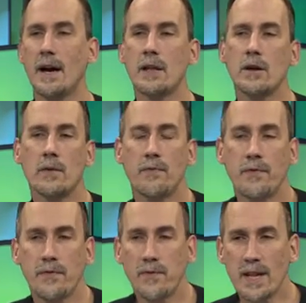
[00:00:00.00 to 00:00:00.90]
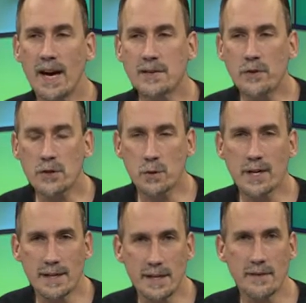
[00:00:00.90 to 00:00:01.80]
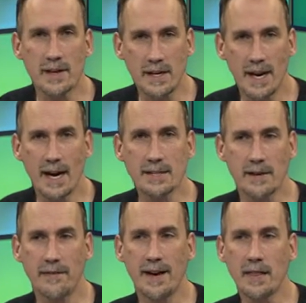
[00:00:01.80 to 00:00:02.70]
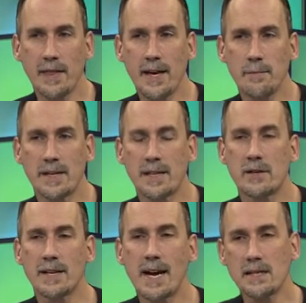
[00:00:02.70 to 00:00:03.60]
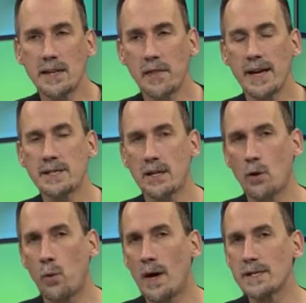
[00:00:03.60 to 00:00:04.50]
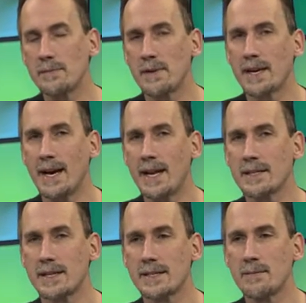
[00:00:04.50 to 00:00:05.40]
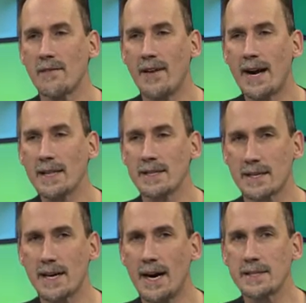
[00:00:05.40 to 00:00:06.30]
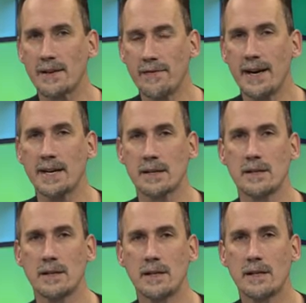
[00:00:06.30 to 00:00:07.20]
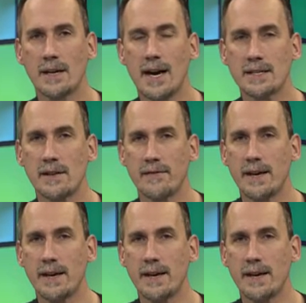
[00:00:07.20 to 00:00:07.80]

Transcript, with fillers: you know, philosophers really love the cause effect thing, but there's actually things in quantum mechanics that seem to violate the cause effect cause and mm.